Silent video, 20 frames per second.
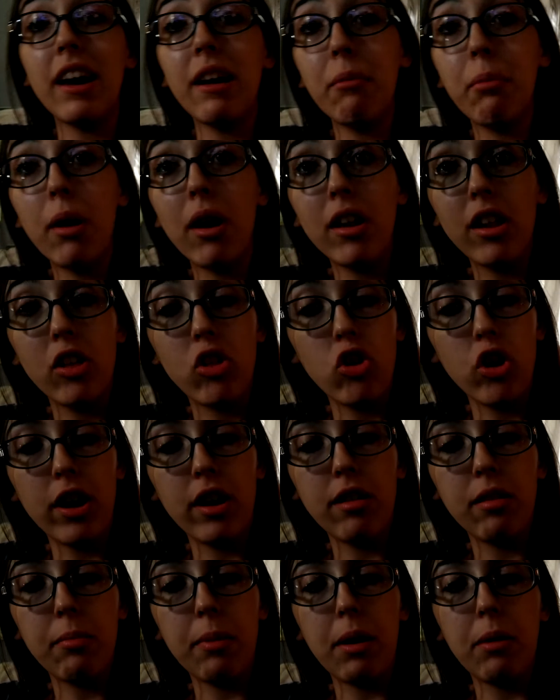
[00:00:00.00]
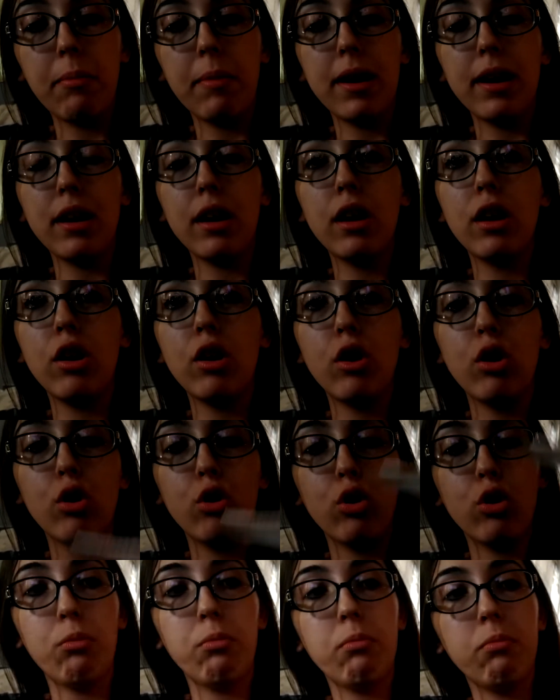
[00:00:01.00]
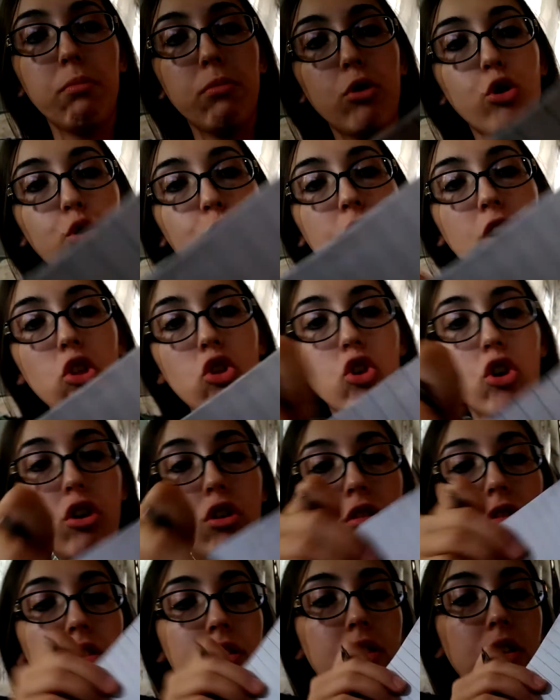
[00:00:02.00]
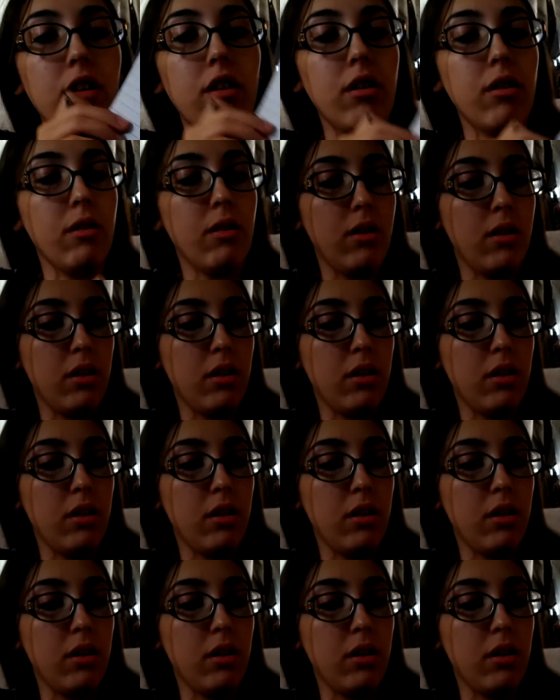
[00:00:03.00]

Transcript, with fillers: I apologize about my creatures. They're